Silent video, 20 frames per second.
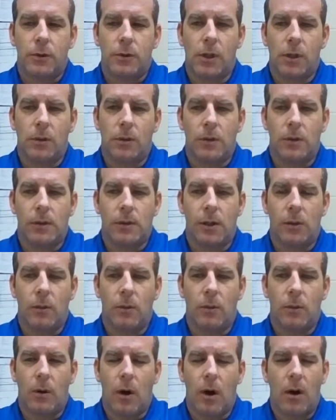
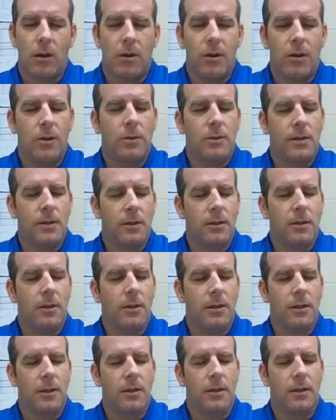so all those are
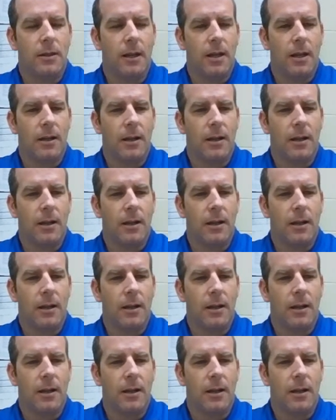gonna